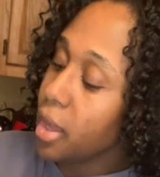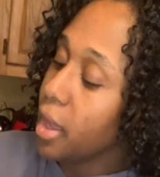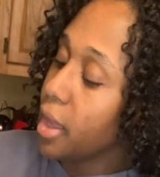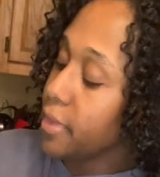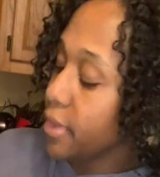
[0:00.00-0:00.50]

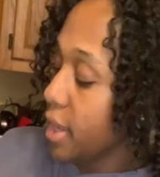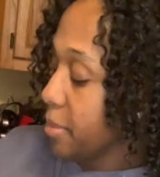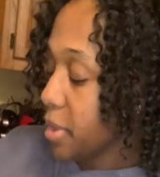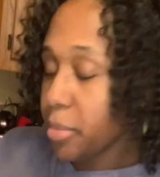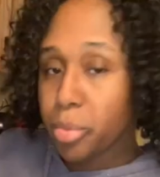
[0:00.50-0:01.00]
And then I'm
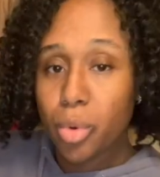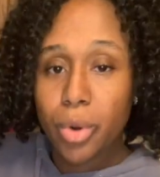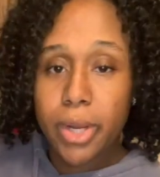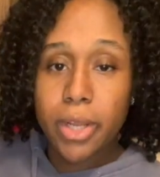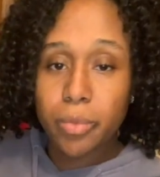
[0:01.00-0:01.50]
gonna
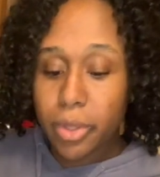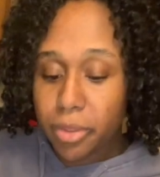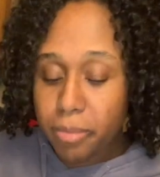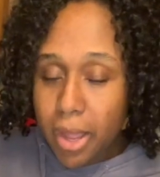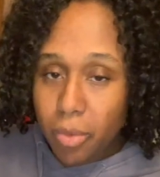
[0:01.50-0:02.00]
pour it in
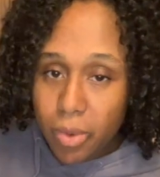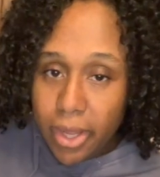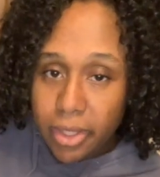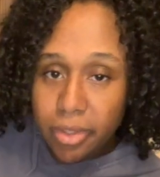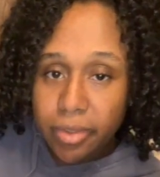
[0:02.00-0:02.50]
with my
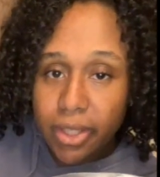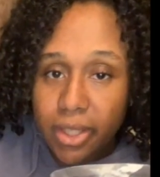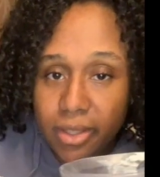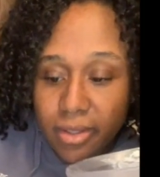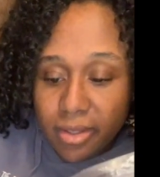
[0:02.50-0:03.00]
wet
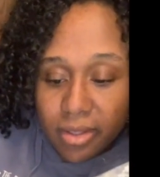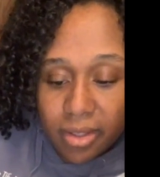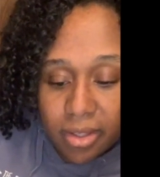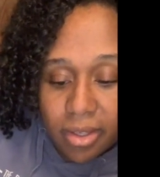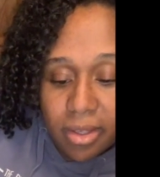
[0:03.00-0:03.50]
ingredients,
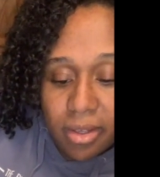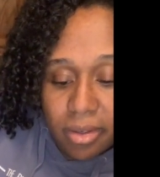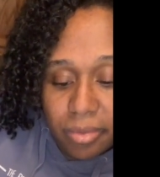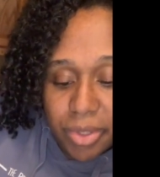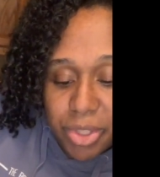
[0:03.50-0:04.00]

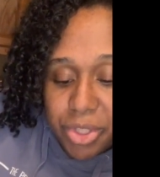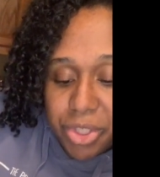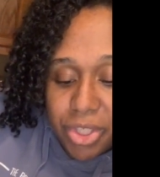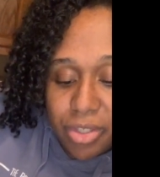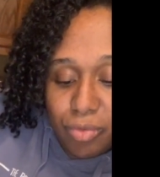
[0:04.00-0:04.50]
which is
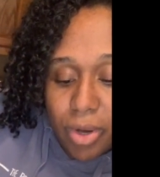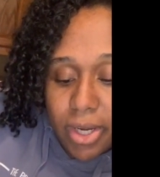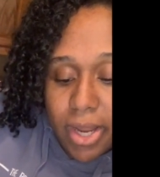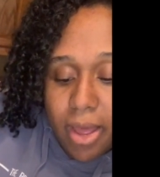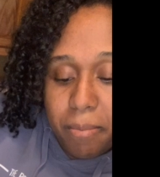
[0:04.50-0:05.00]
just
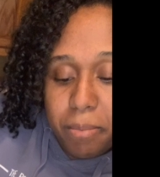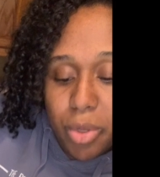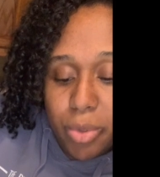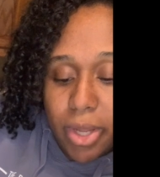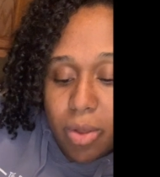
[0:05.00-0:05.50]
right now
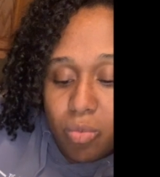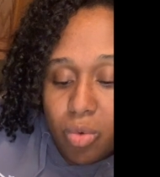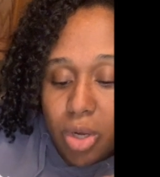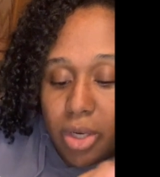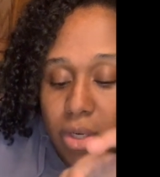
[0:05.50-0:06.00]
milk and
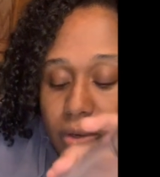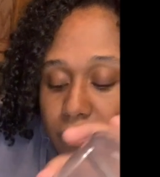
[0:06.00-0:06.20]
water.